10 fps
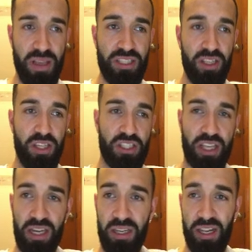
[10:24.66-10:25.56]
basically
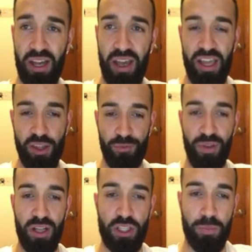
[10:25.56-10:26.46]
just Candina, and the
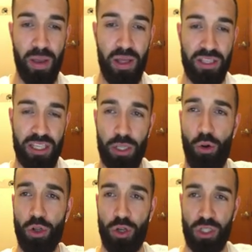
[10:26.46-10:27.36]
field spell, it's like the
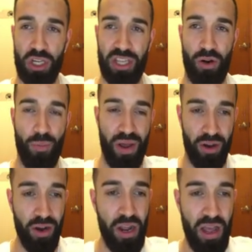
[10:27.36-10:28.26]
old trick stars that were
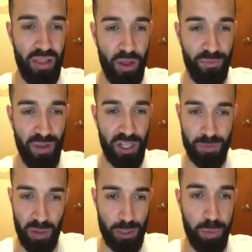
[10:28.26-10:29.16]
better. The
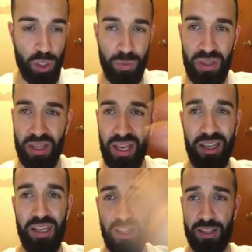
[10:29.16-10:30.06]
field spell is supposed to be the
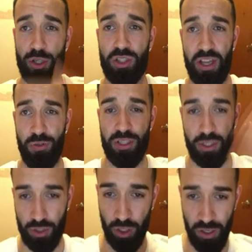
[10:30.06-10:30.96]
Candina that switches every
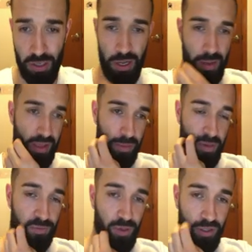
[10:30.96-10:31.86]
single turn, and the
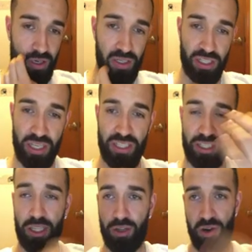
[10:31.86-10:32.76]
midfielder is
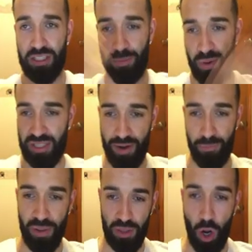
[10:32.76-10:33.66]
like Lycoris that brings,
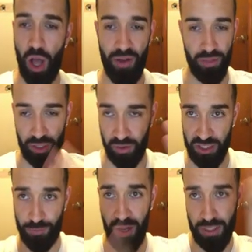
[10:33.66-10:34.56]
but they all have
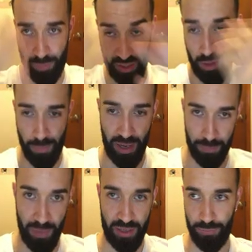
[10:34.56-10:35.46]
Lycoris effects, bringing them
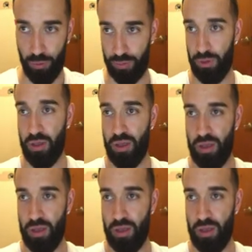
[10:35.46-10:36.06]
back, back and forth.